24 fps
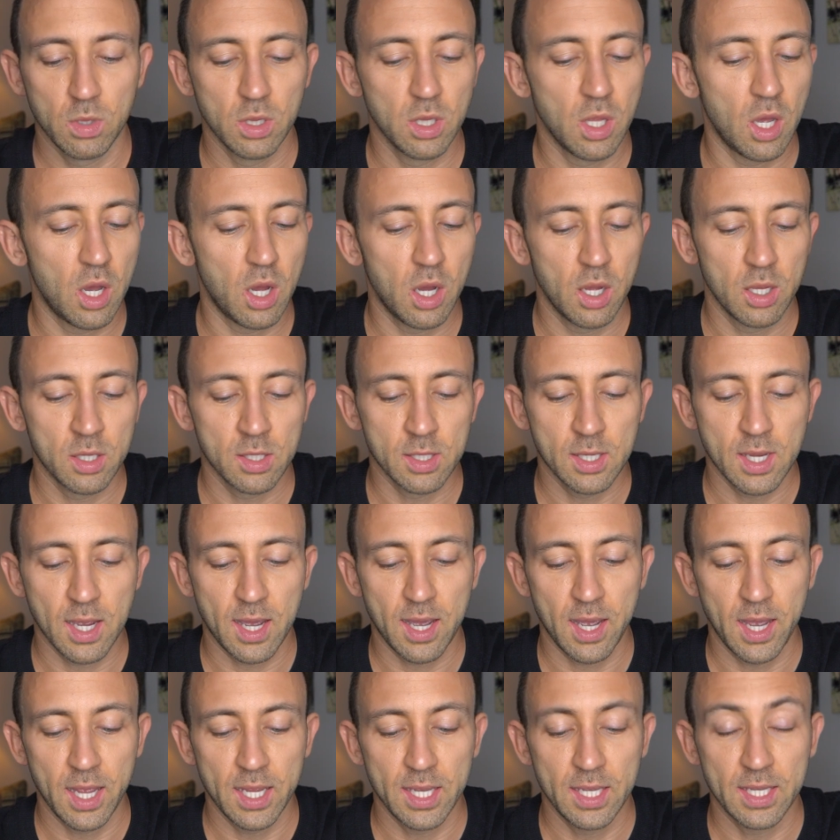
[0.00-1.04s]
lawn
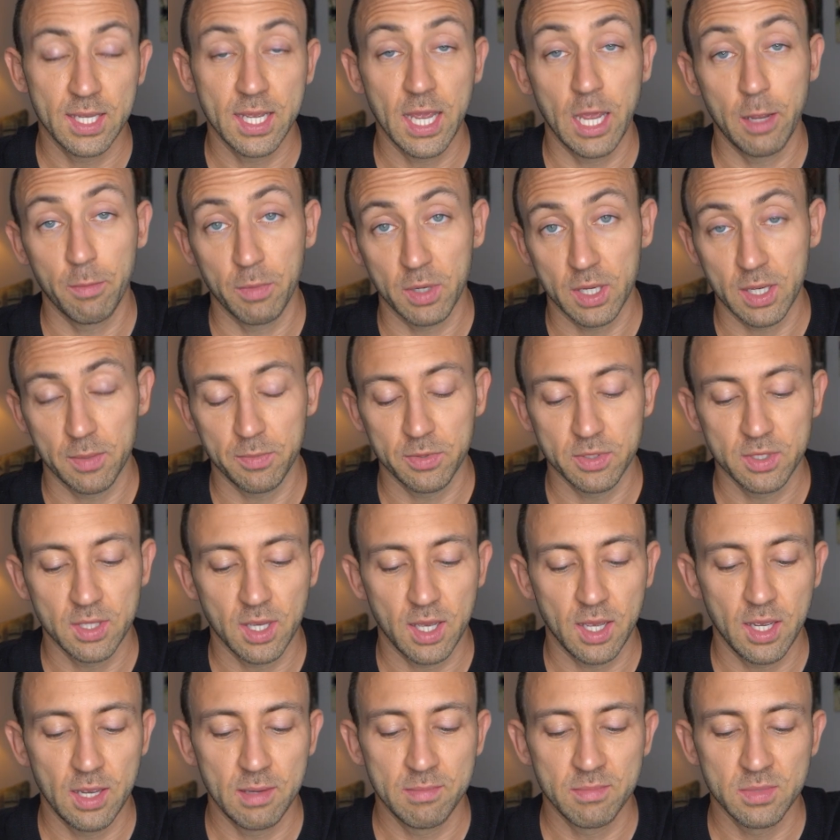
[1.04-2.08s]
guy who came a couple
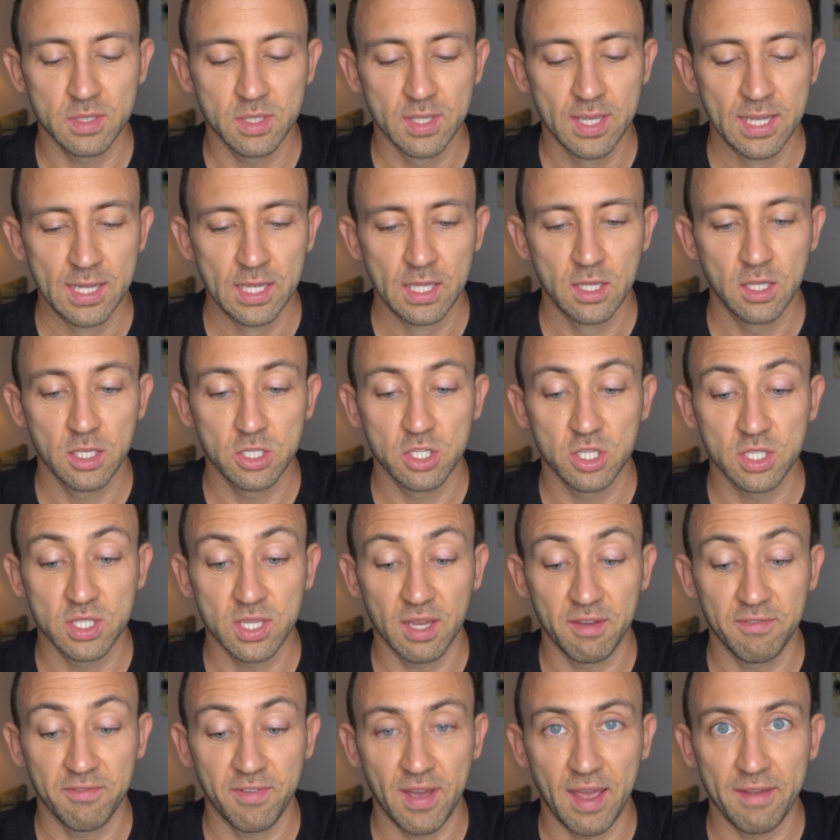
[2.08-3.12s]
times. Let's just
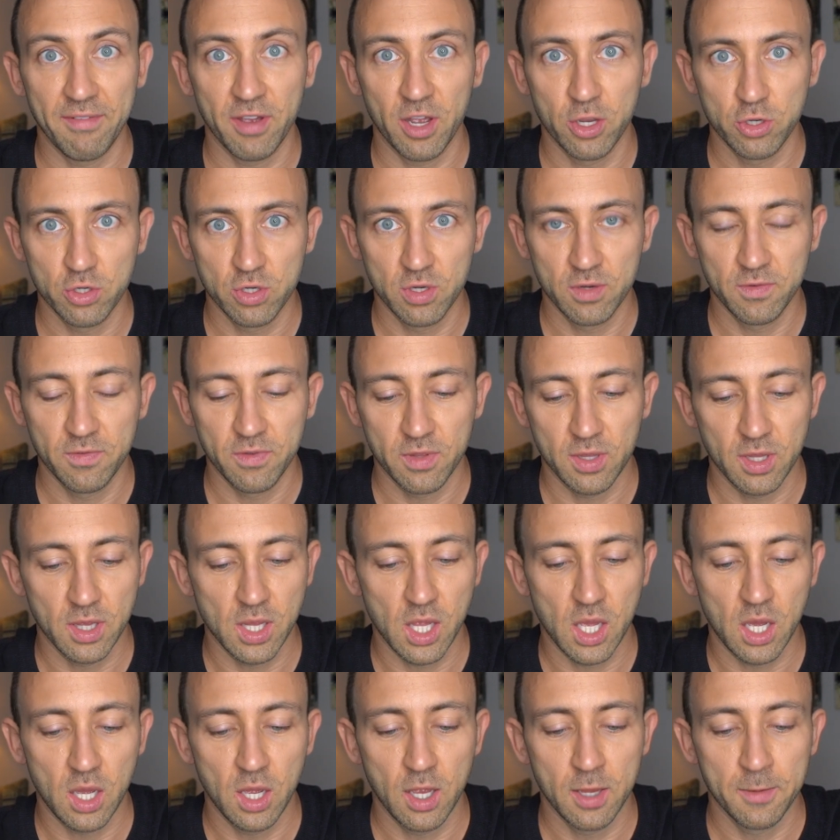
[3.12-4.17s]
say 500 for the
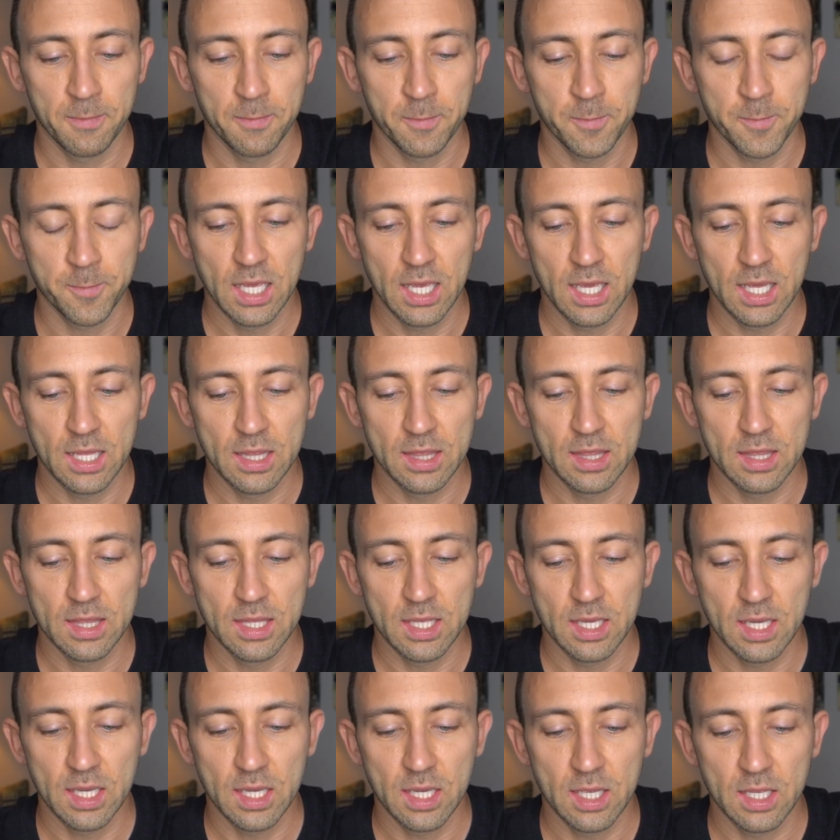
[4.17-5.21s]
lawn. And
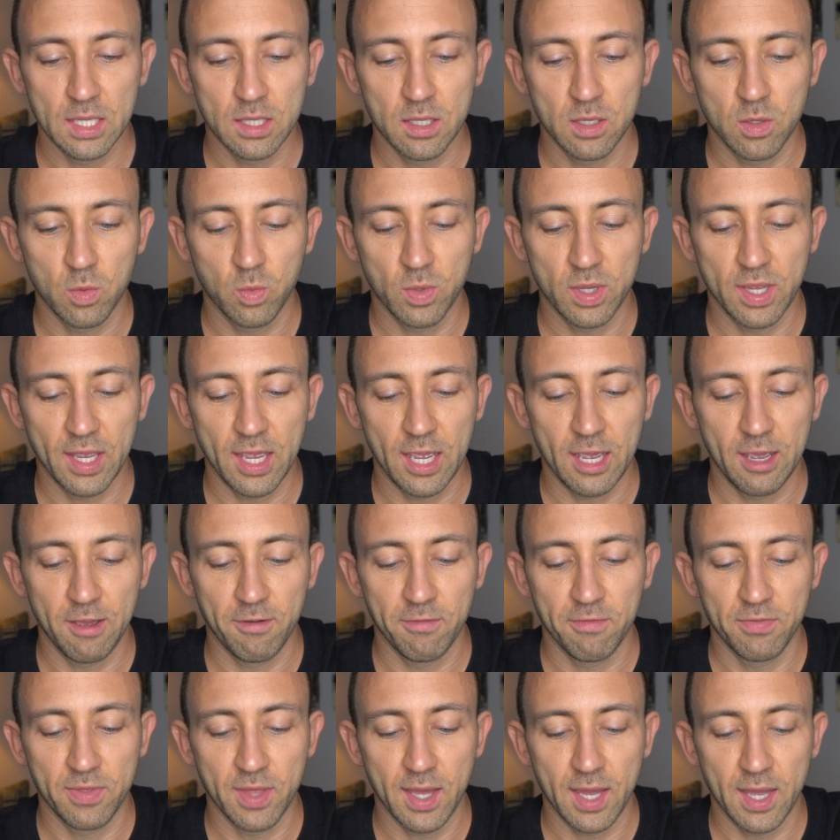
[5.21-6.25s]
then we
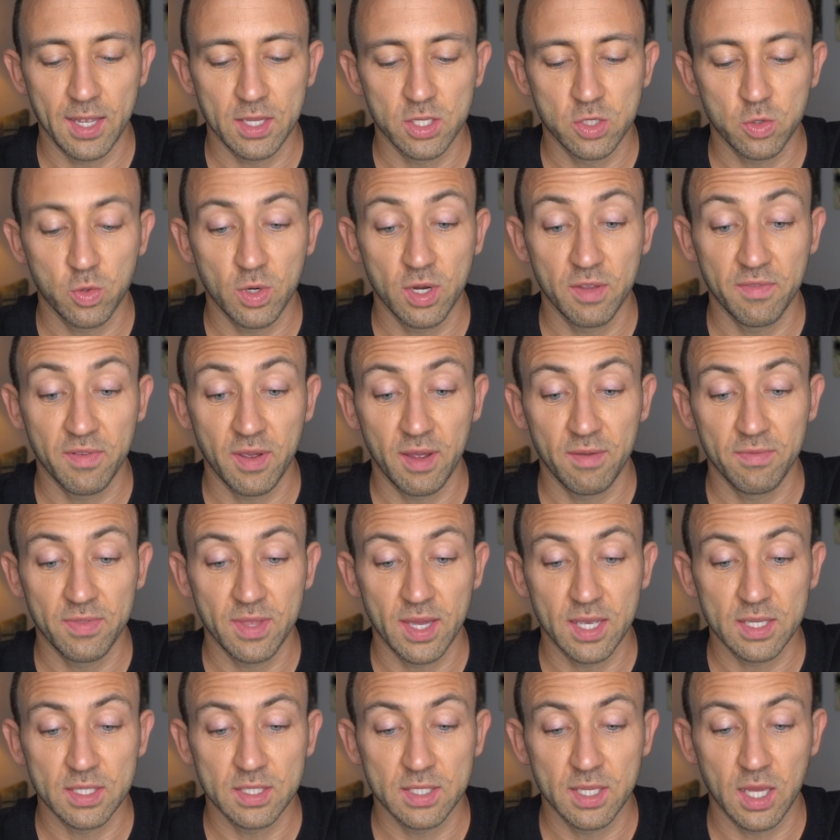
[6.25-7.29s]
have that
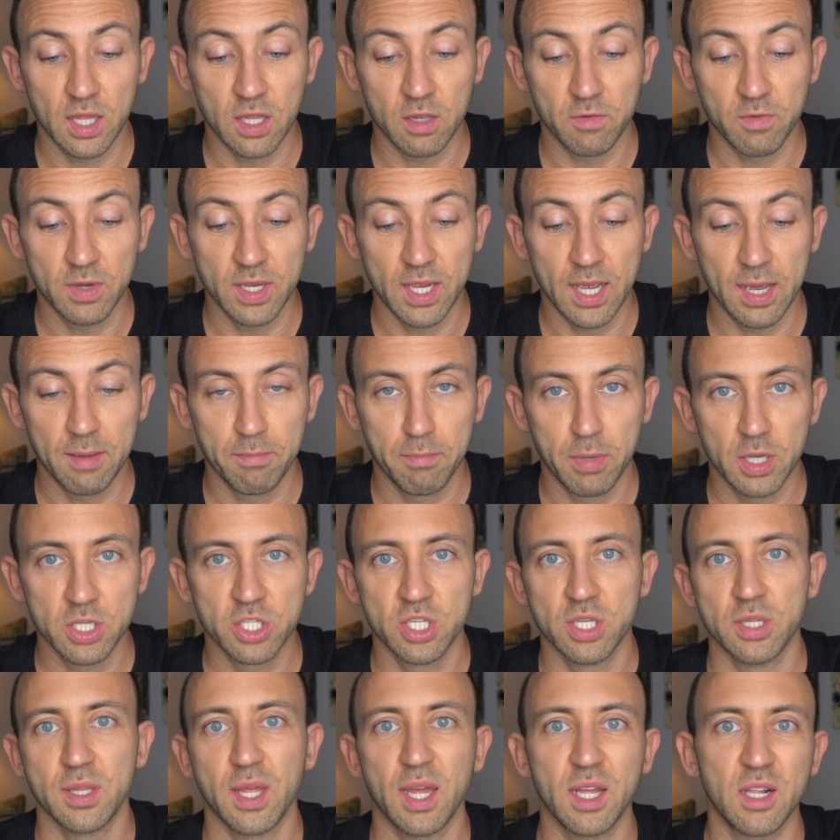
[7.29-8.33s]
$25,000 rehab
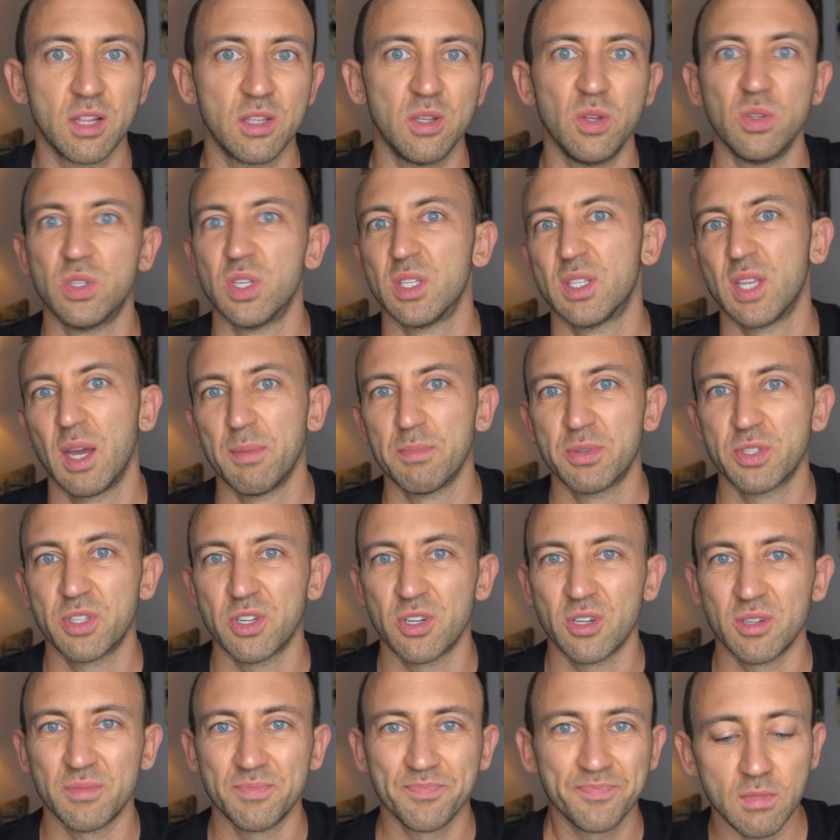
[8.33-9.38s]
budget. That includes a
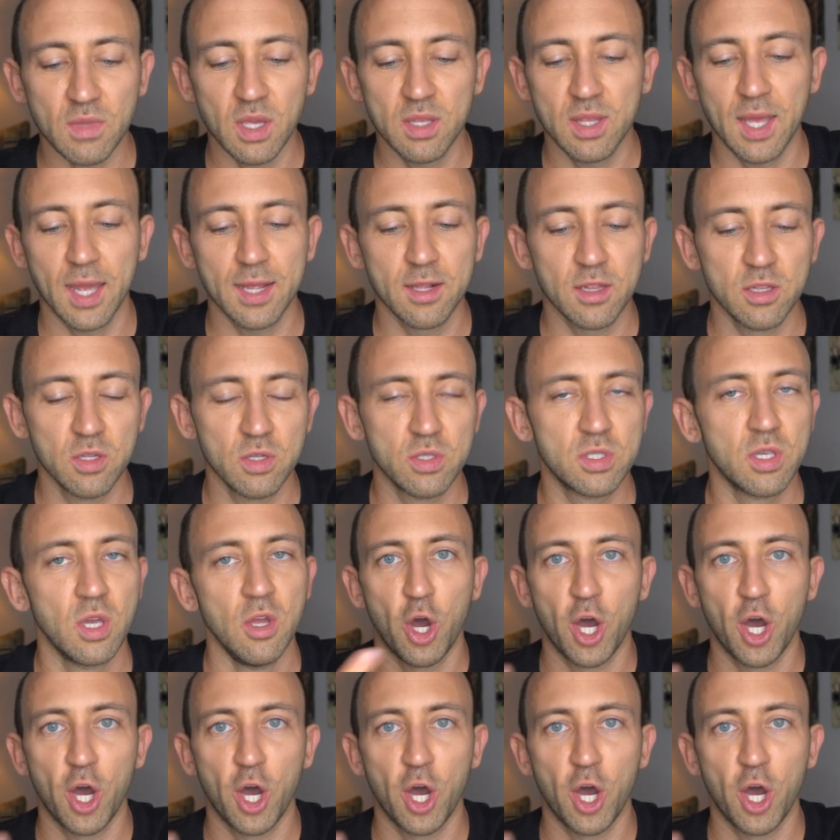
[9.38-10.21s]
dumpster. That includes